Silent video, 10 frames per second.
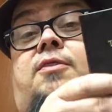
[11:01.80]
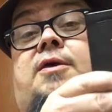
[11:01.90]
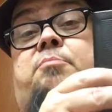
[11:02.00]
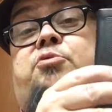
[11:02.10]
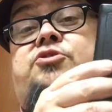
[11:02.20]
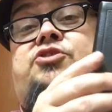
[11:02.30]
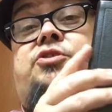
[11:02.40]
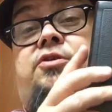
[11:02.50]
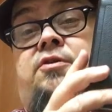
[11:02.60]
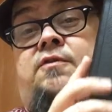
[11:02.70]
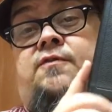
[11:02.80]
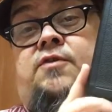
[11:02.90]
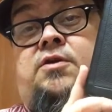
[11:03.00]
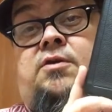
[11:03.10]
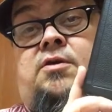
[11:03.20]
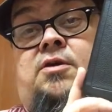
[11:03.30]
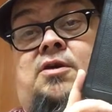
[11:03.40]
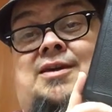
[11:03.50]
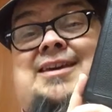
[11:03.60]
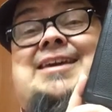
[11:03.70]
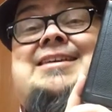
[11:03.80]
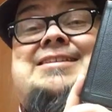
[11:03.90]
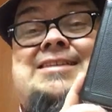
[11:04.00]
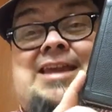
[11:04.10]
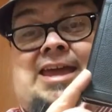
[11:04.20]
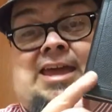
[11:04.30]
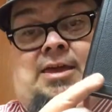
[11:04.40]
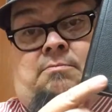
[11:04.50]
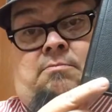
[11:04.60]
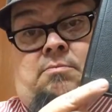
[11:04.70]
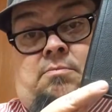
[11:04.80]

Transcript: that preserved his name.